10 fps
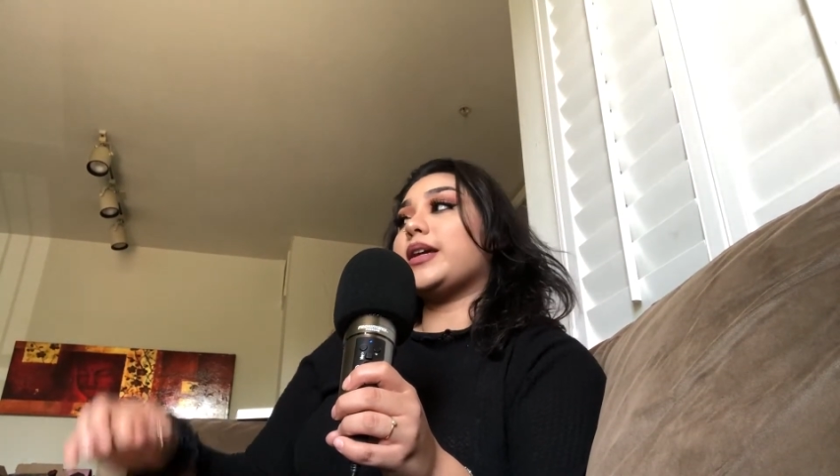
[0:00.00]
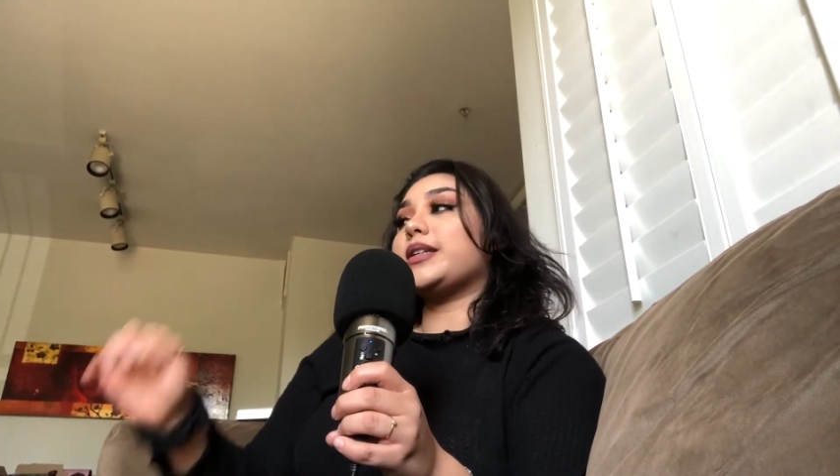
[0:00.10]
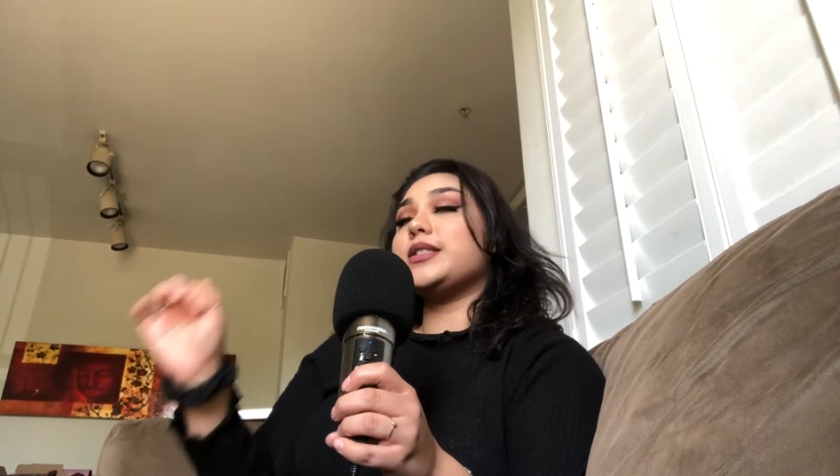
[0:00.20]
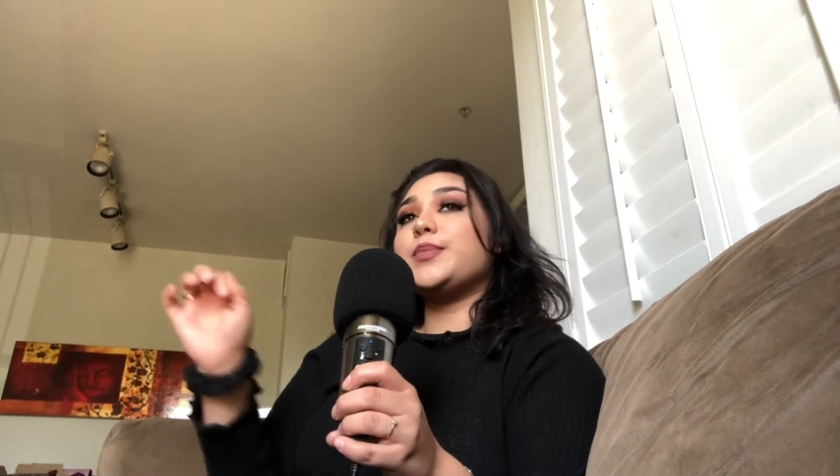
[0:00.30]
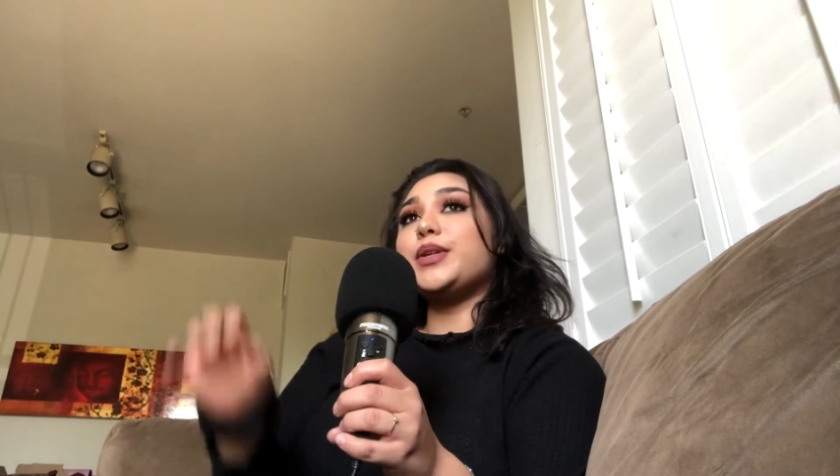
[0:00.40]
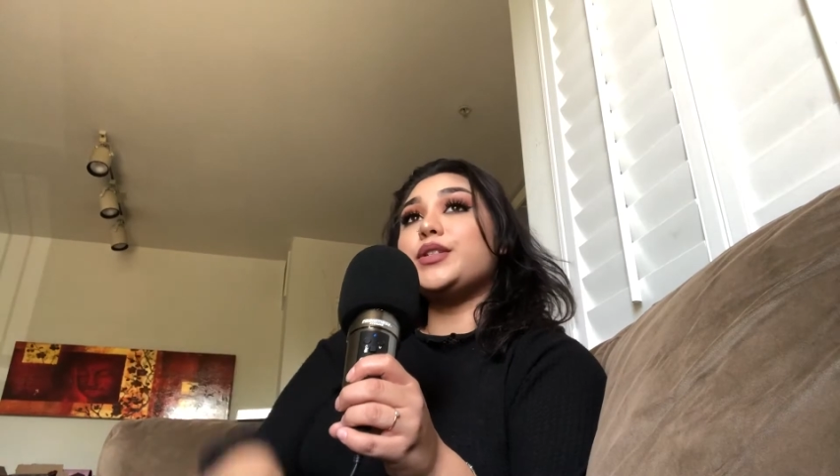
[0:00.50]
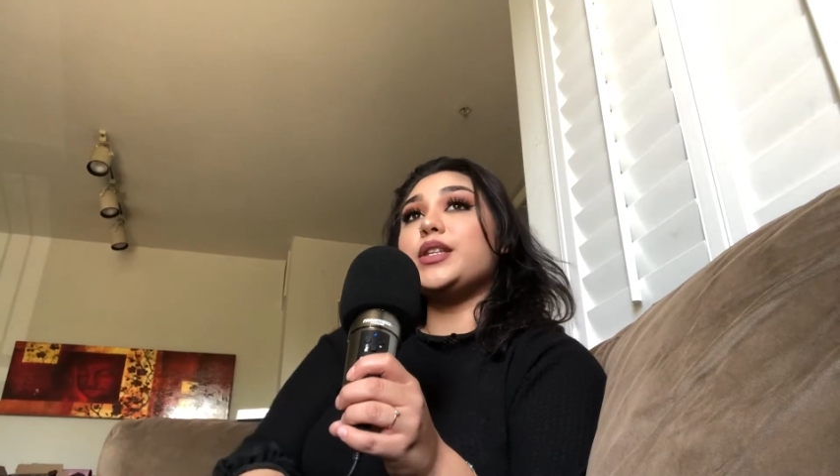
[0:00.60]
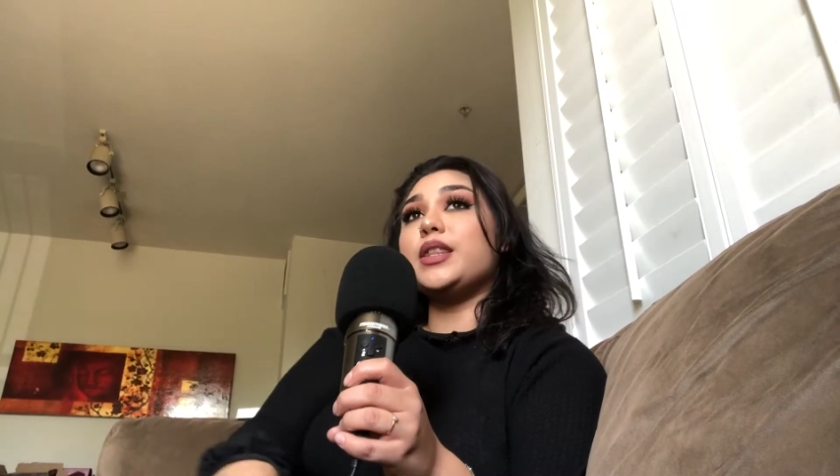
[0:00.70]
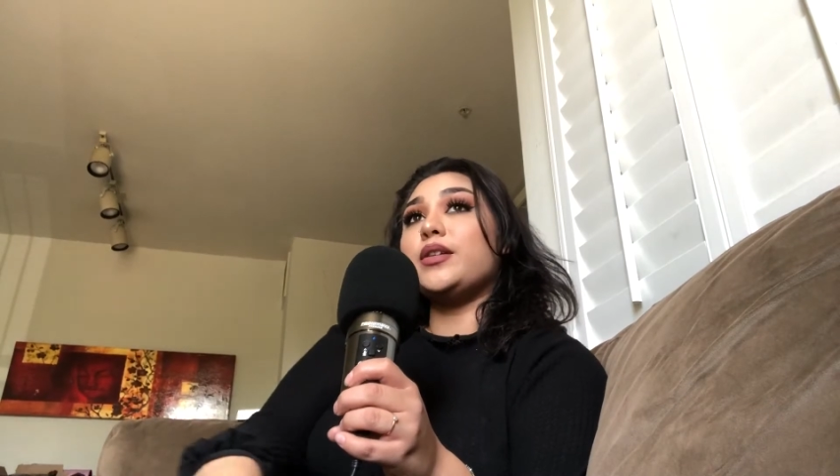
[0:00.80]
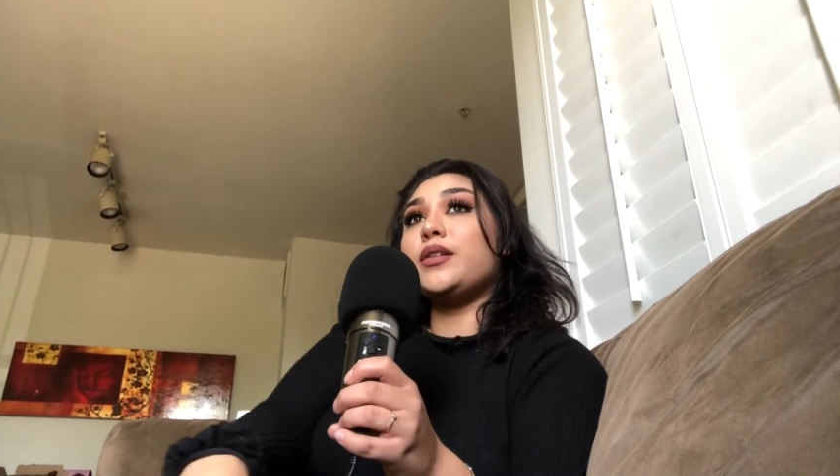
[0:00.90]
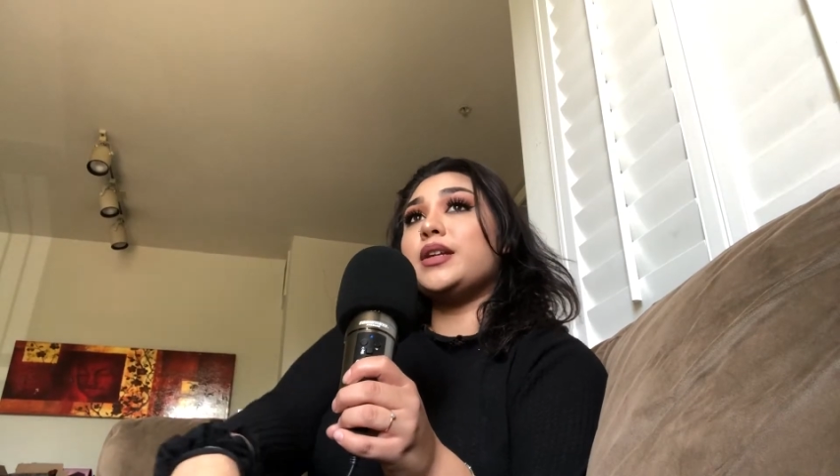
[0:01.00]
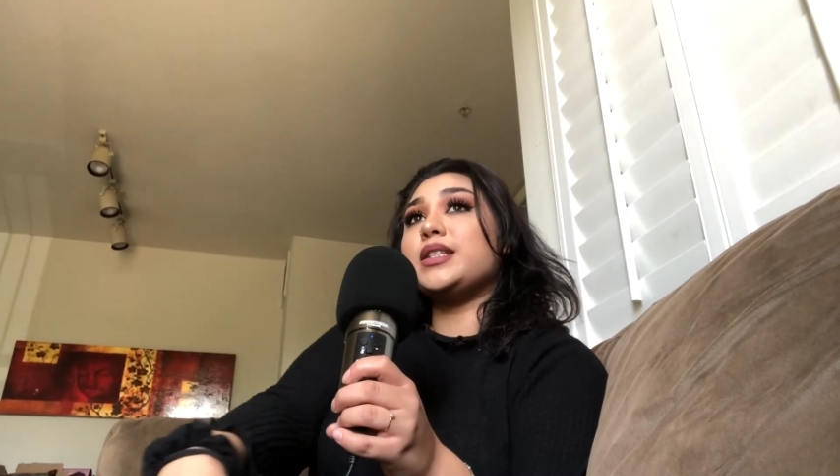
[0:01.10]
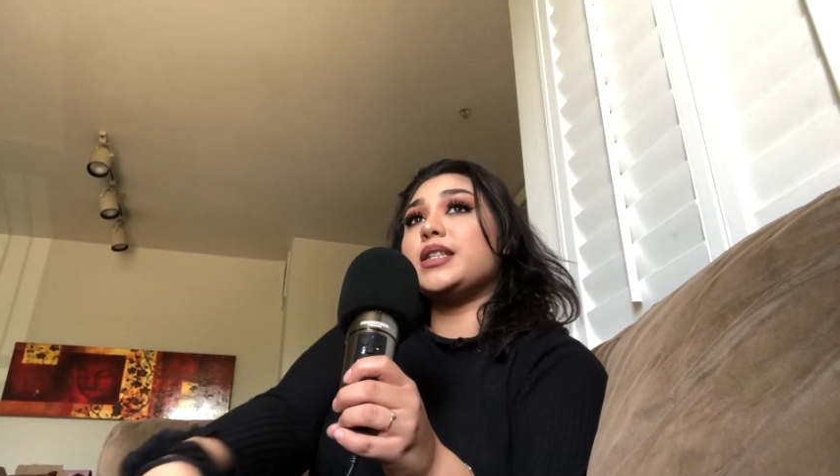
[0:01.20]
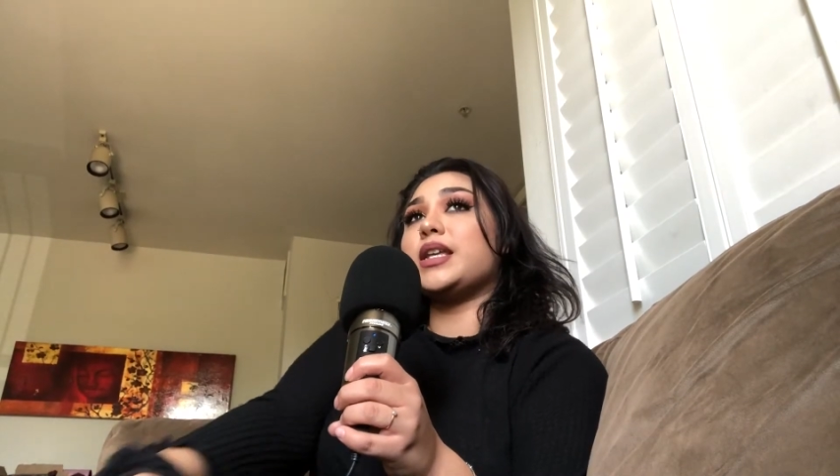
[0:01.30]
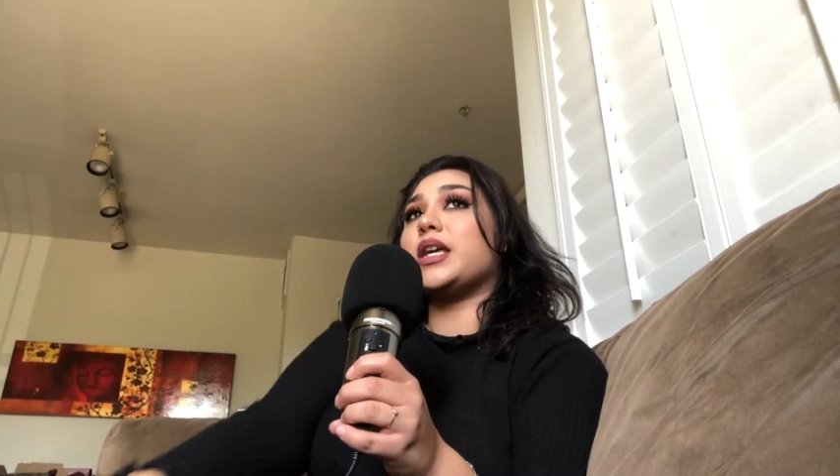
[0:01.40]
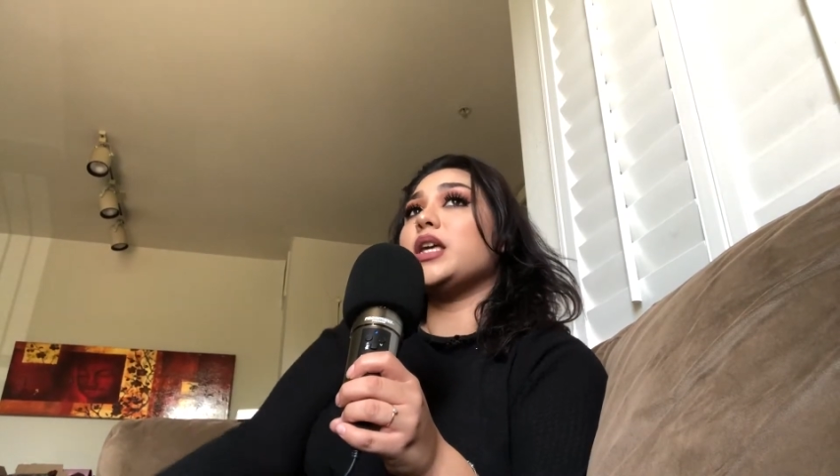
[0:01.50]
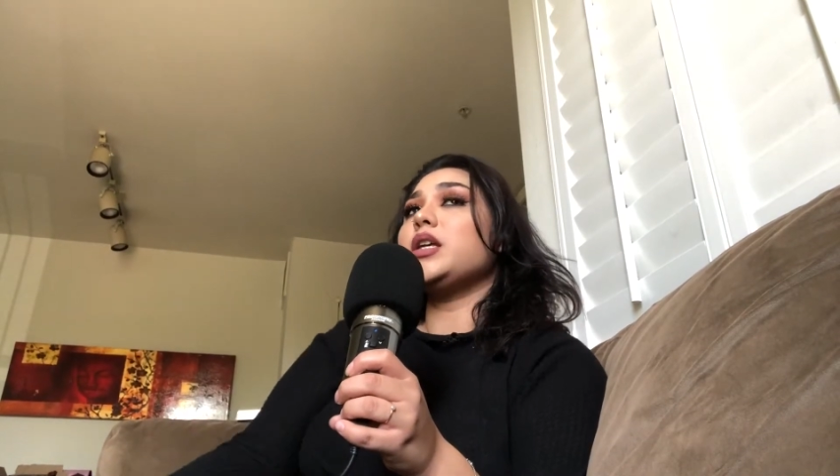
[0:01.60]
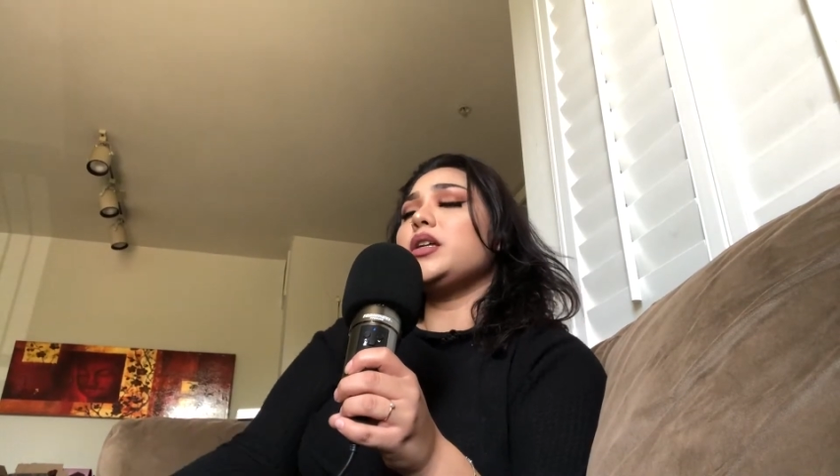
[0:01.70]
like, conspiracy theories and, like,